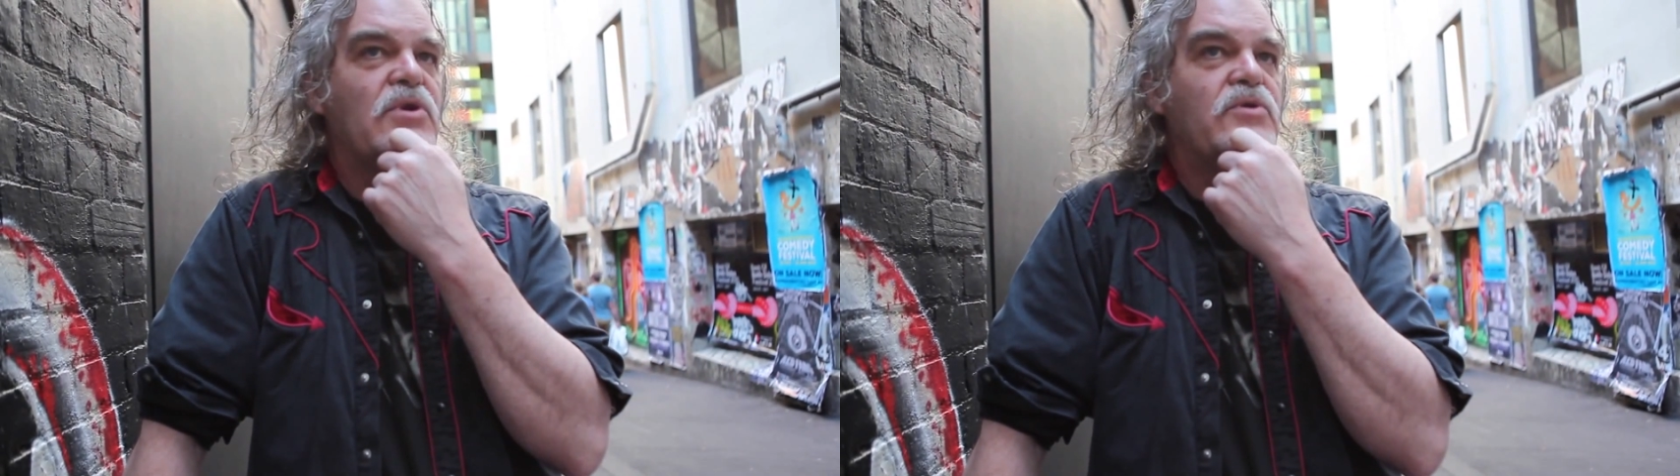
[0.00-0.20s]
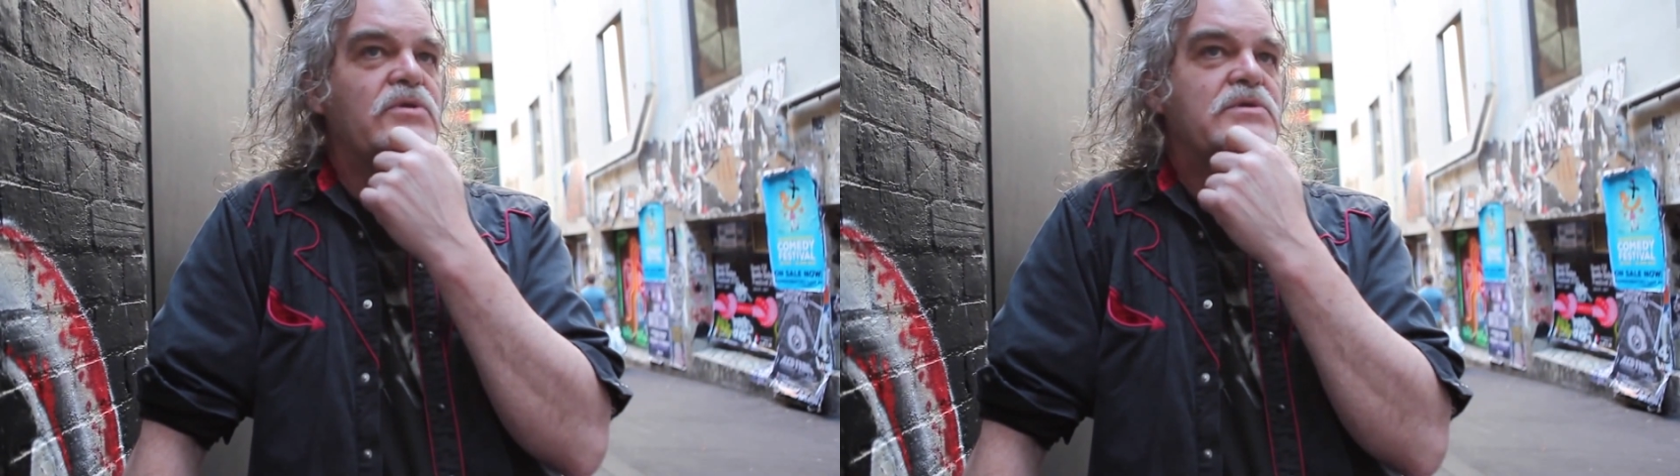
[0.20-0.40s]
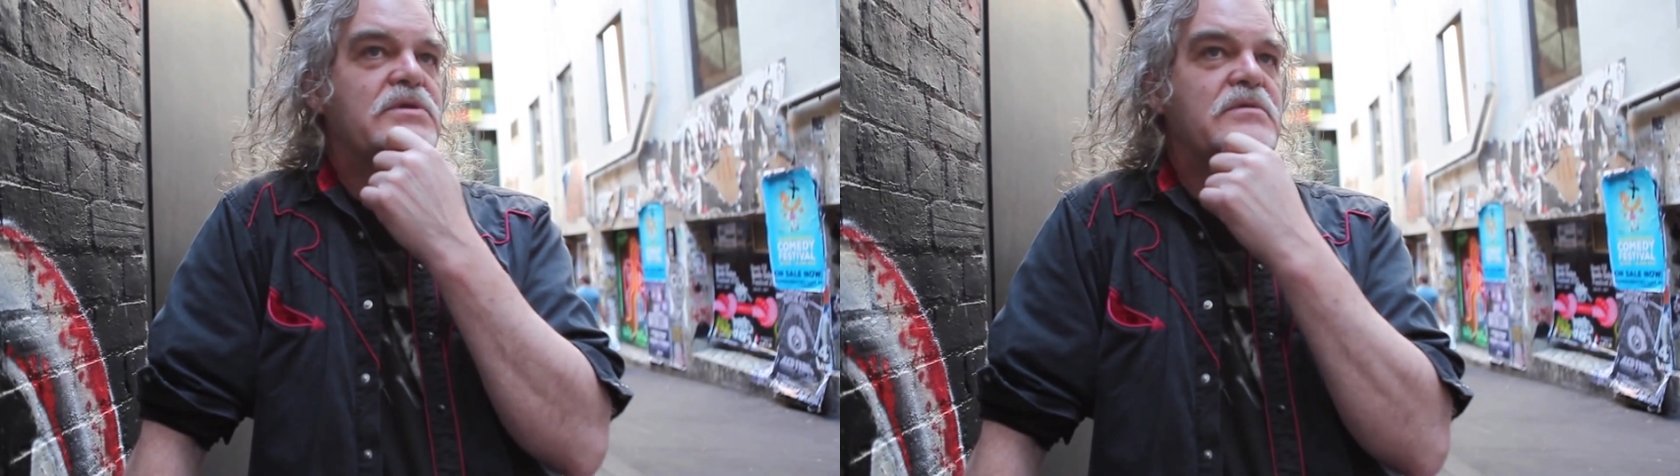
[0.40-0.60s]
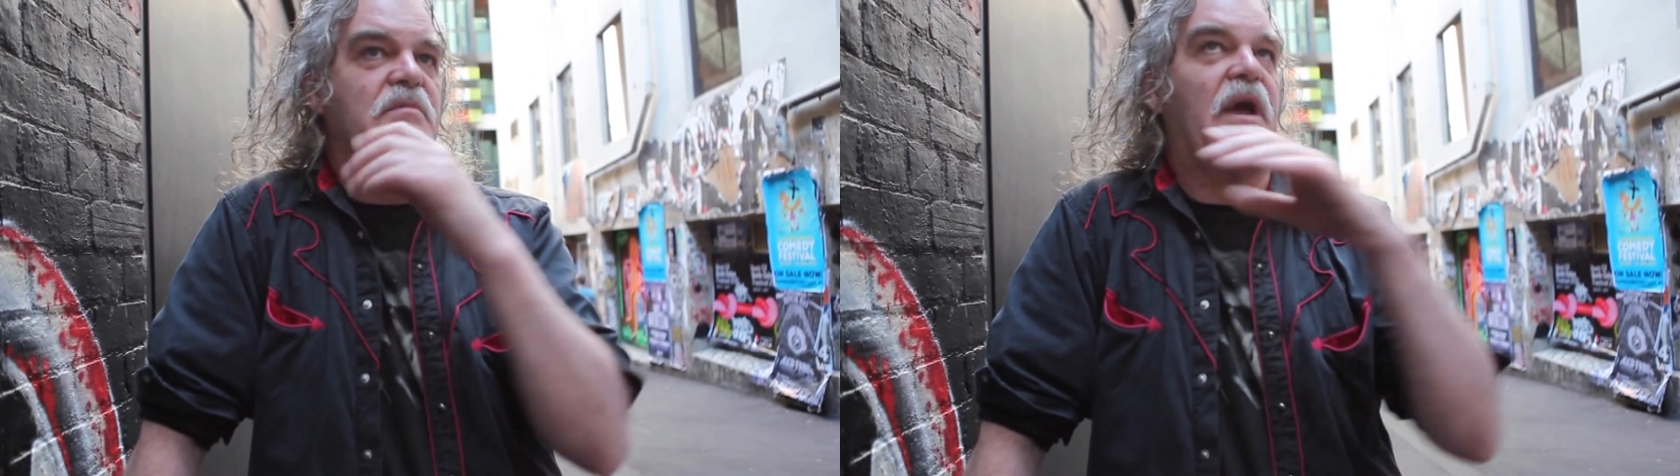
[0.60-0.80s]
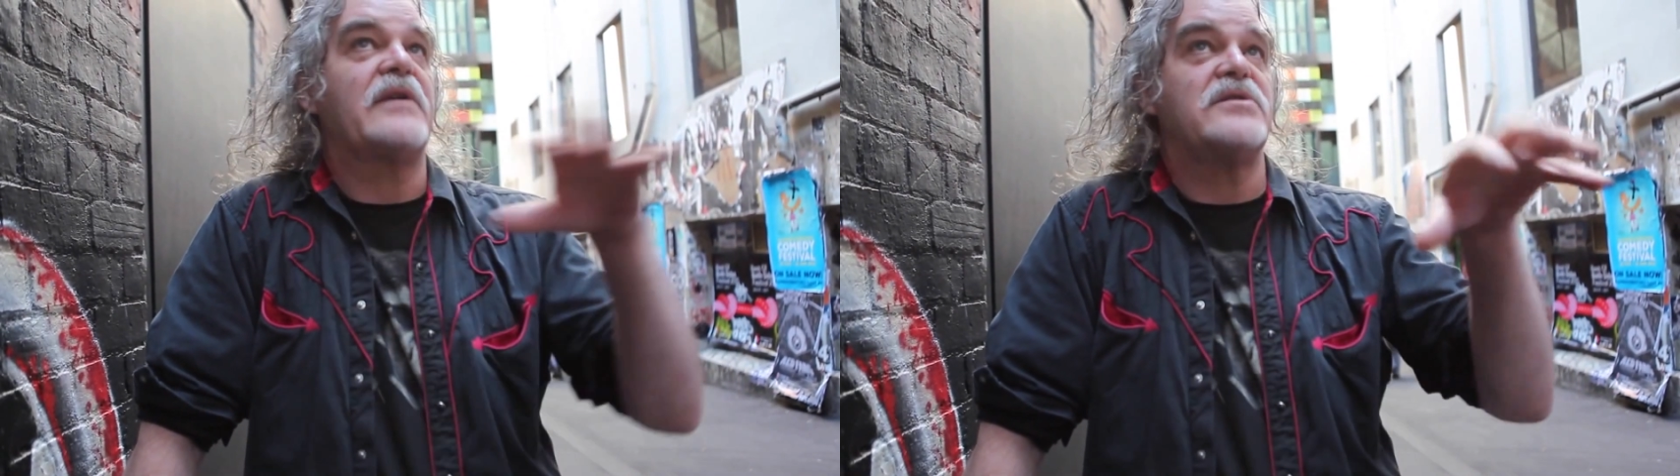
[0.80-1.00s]
blues
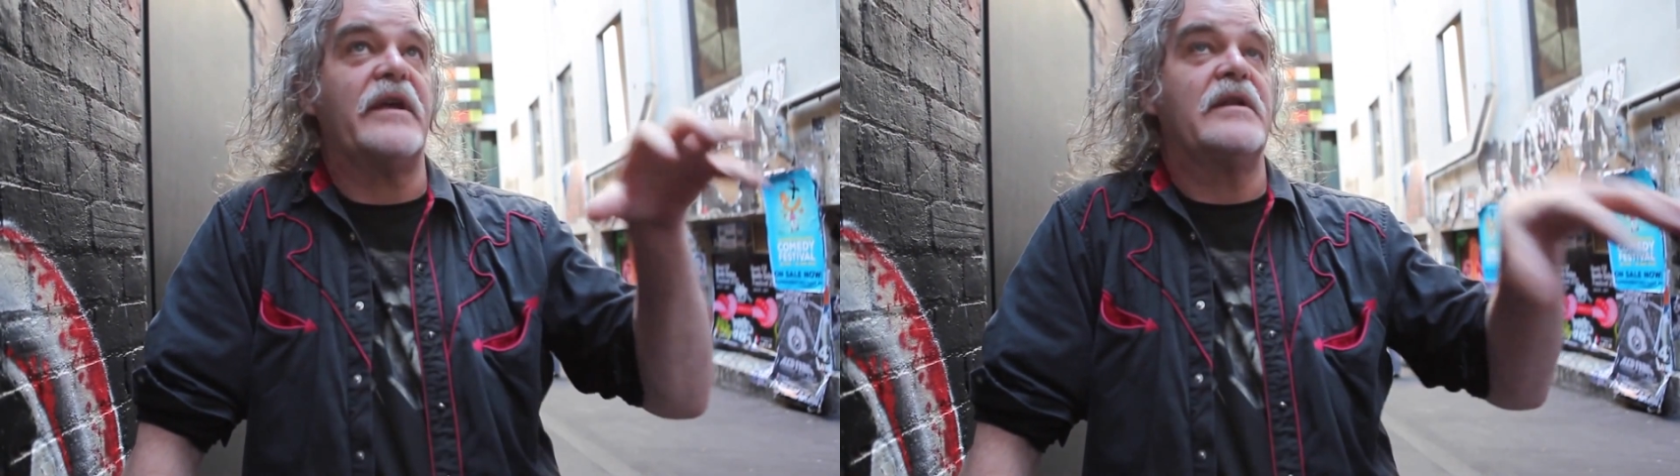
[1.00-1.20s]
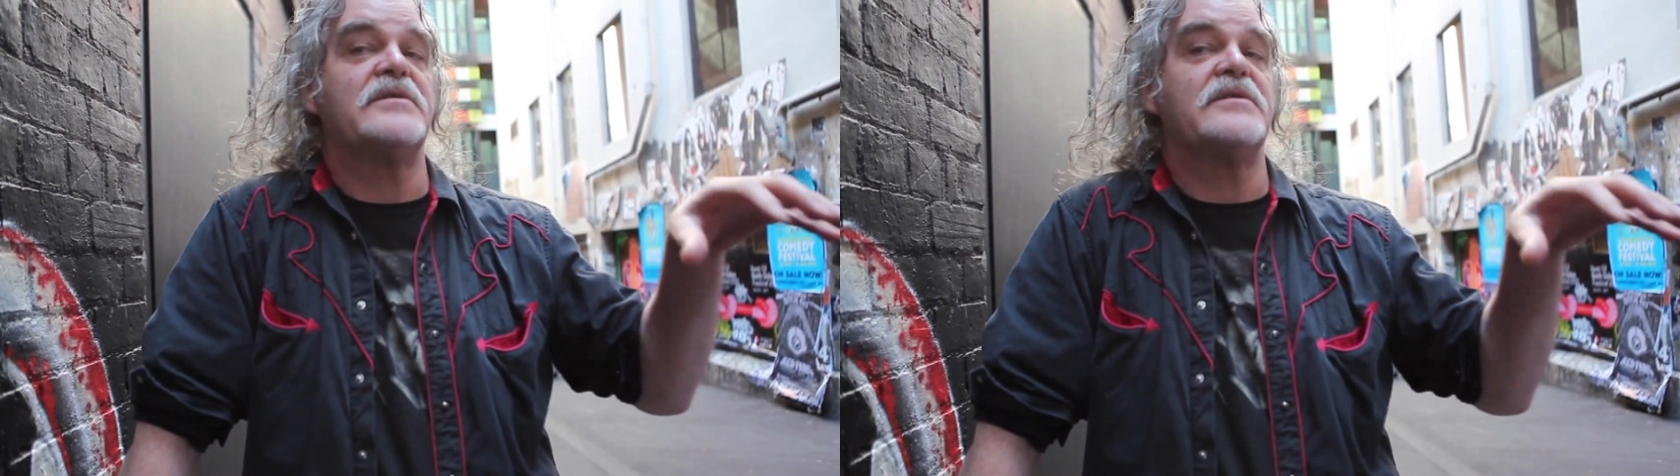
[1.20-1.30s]
actually in the